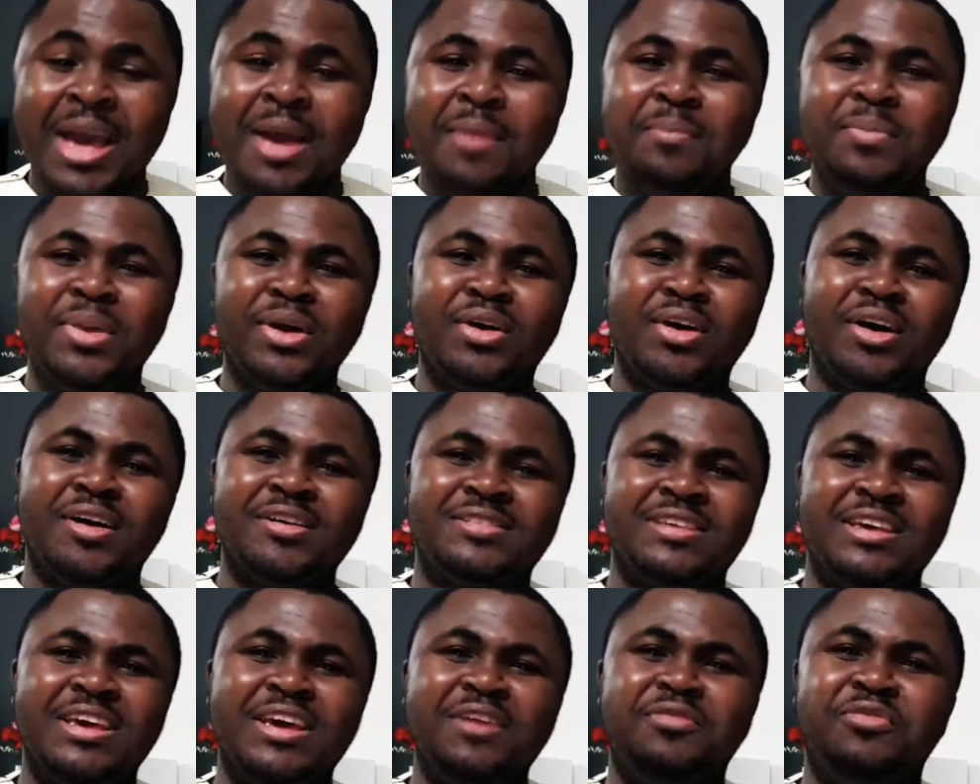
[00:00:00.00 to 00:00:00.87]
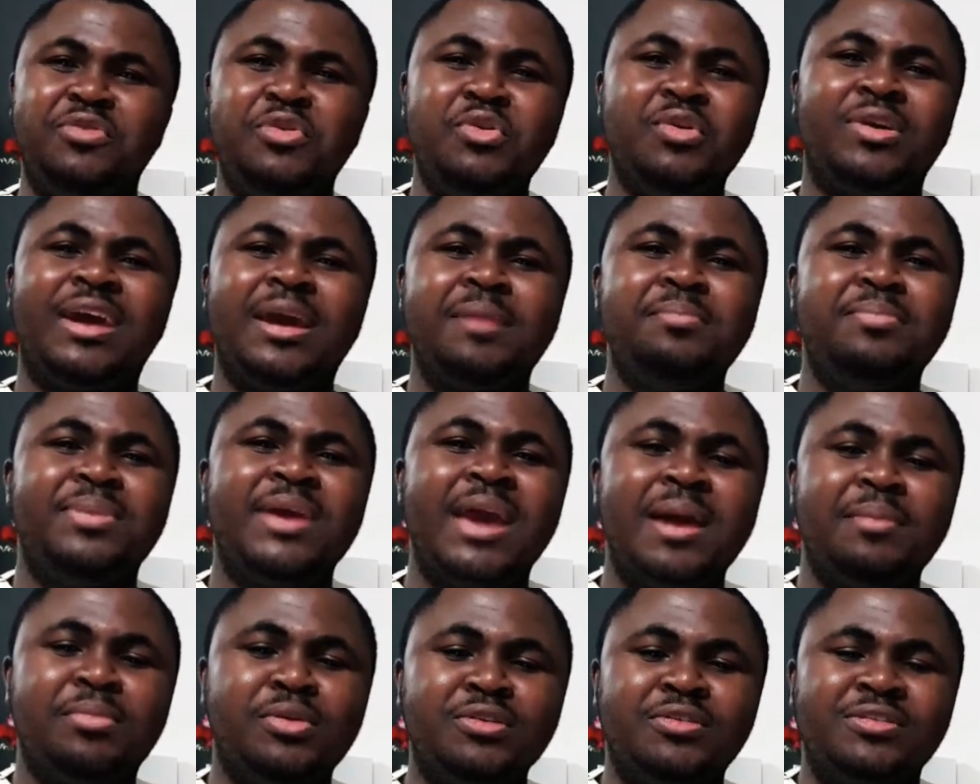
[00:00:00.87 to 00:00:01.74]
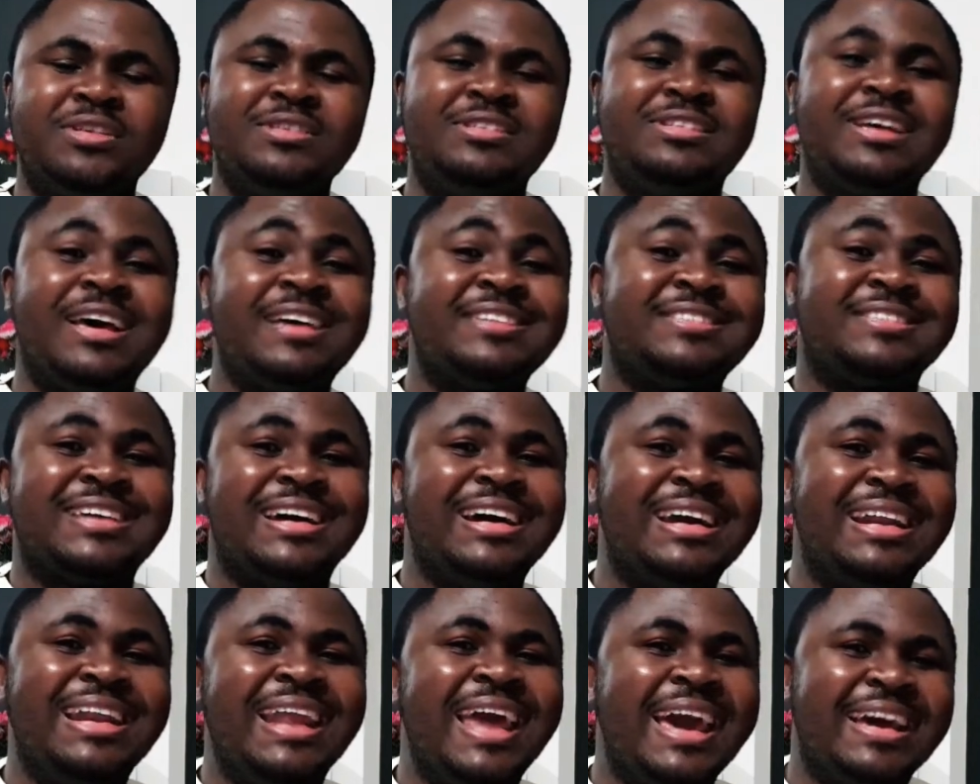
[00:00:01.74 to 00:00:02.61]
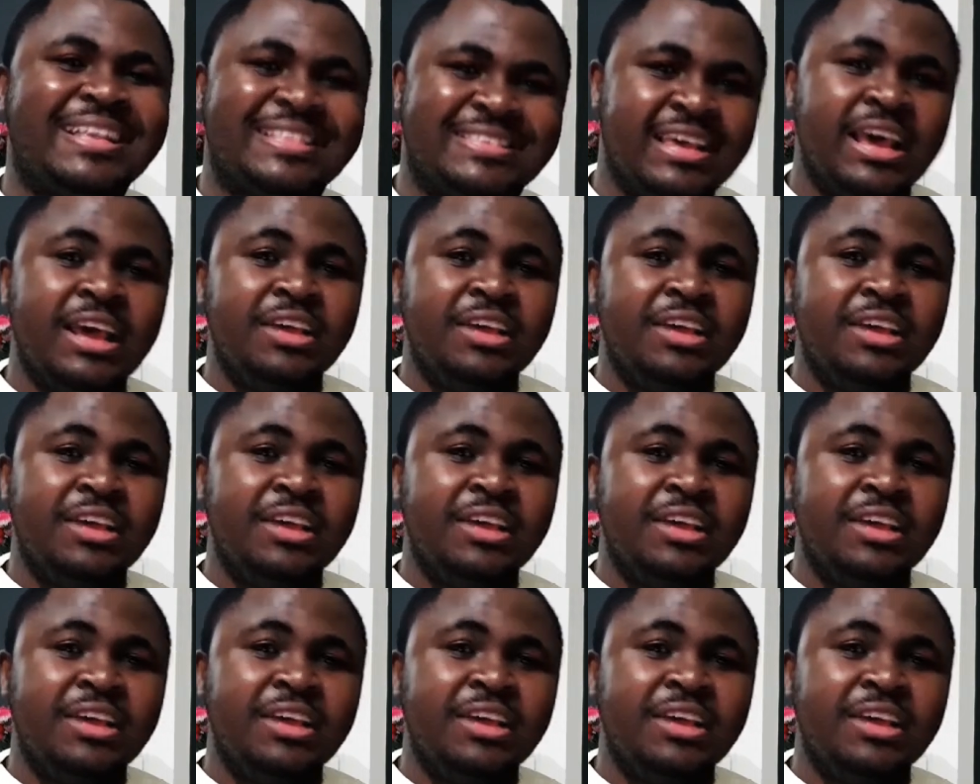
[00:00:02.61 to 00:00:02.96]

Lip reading: because if you can be able to just connect